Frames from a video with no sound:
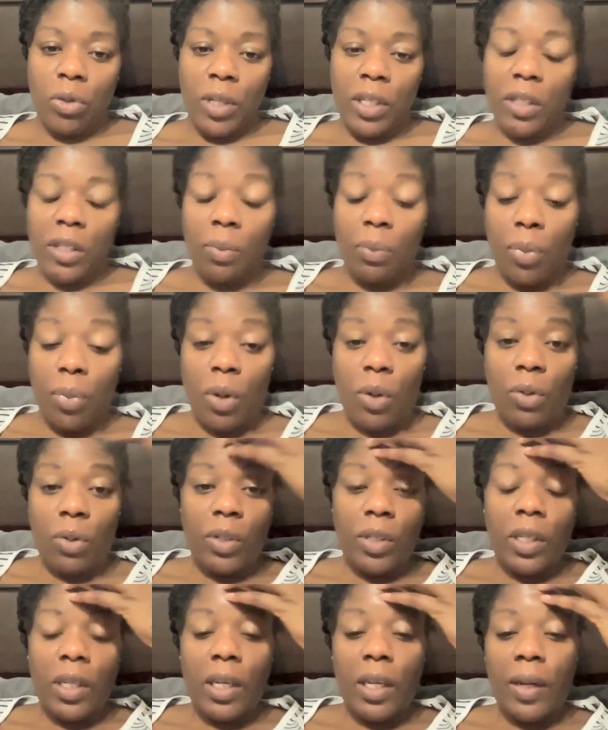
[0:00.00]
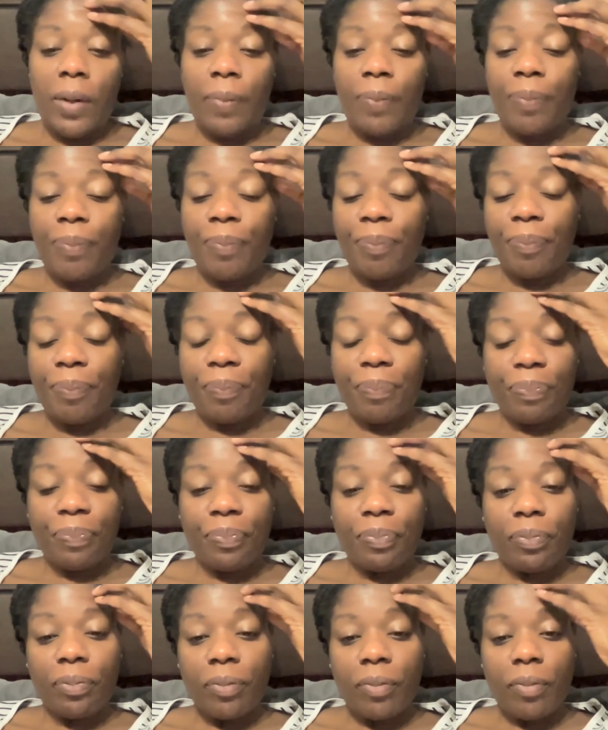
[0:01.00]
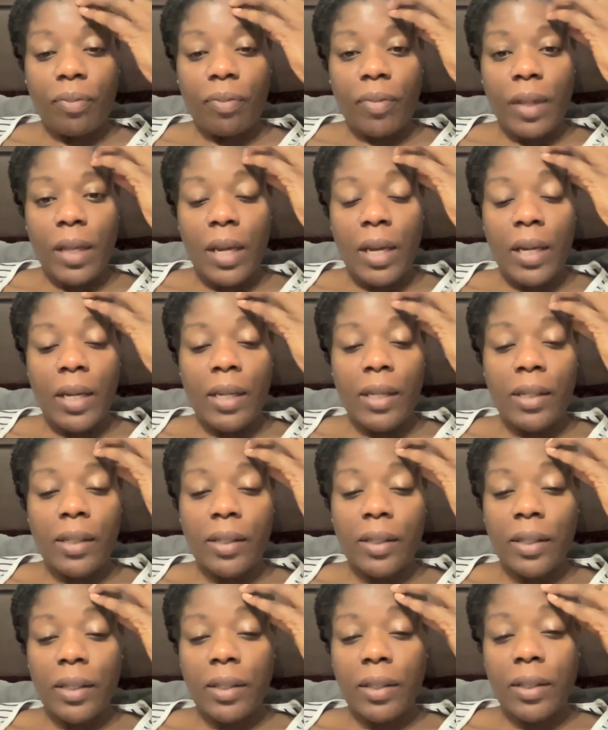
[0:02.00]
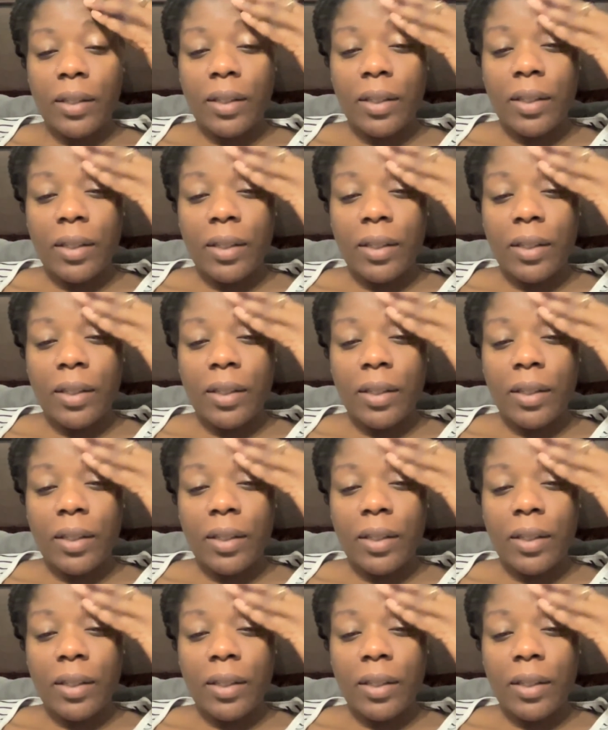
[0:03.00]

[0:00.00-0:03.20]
is a protein, I guess, that